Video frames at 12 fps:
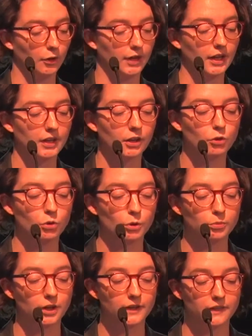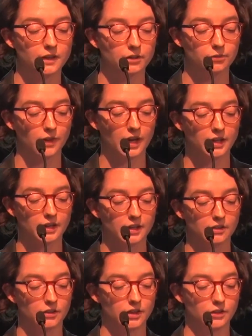can incorporate these
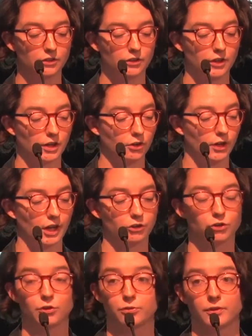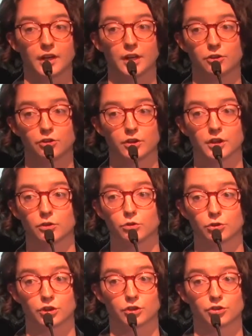findings into their national financial
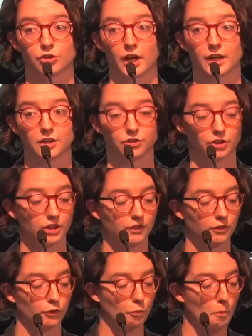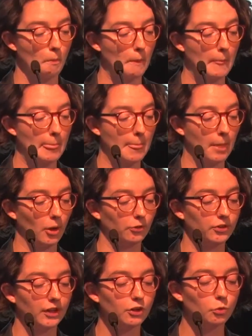inclusion strategies. I'll
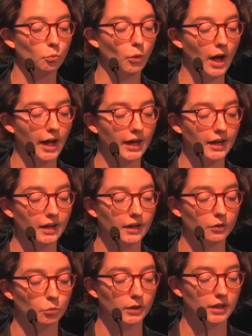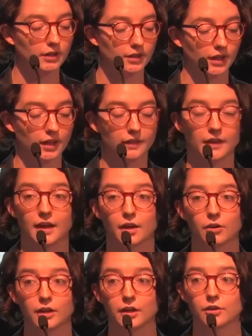tell you why we think the
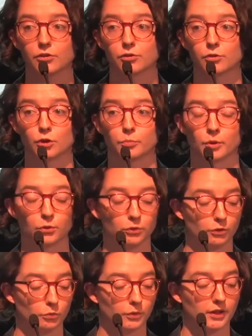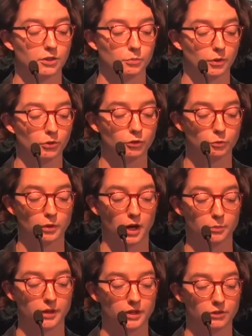areas with the most
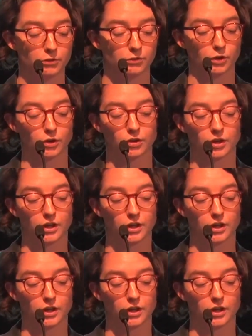promise for